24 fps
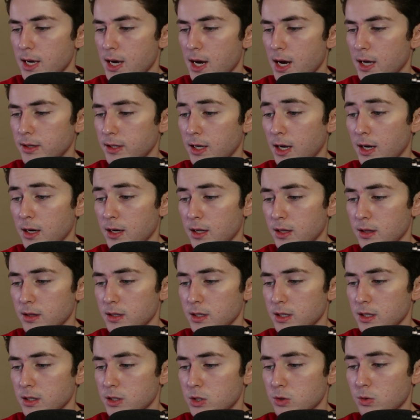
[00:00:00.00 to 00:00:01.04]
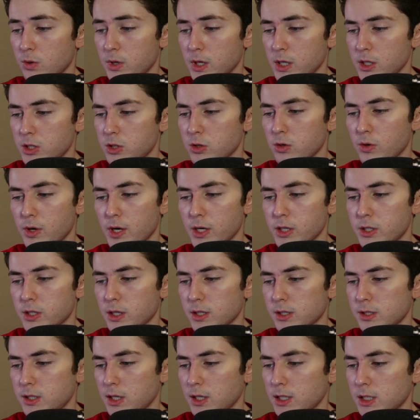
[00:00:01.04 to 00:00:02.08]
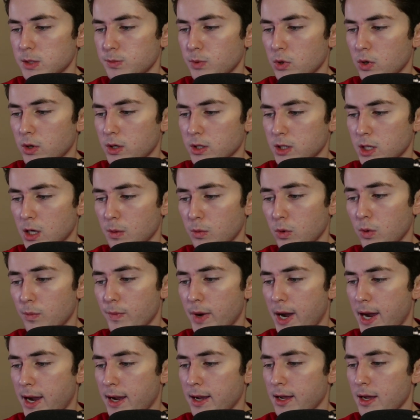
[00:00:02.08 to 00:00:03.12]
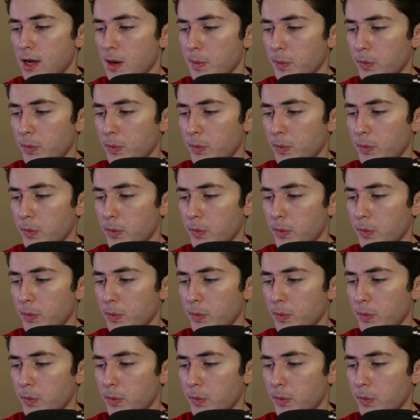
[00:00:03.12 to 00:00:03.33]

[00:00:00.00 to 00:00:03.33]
And then the 22-inch 6-spoke double matte